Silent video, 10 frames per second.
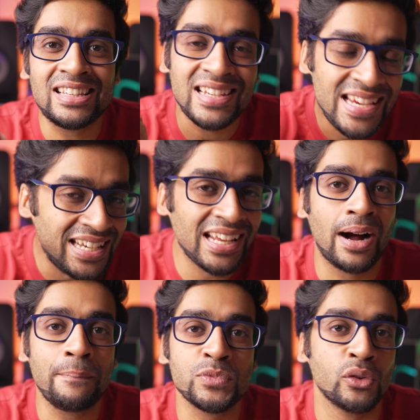it's eating
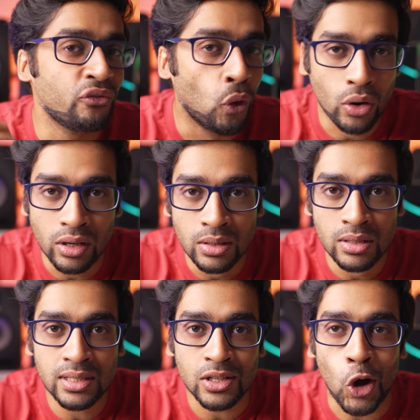up the
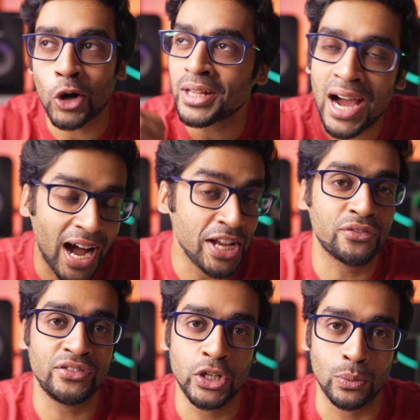vocals or the higher
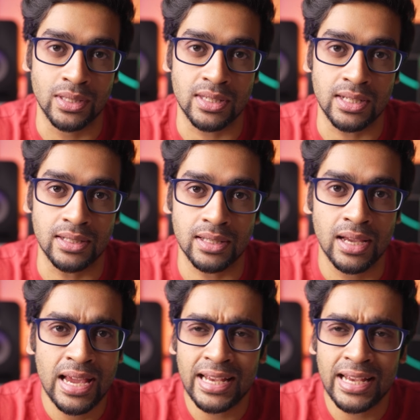frequencies.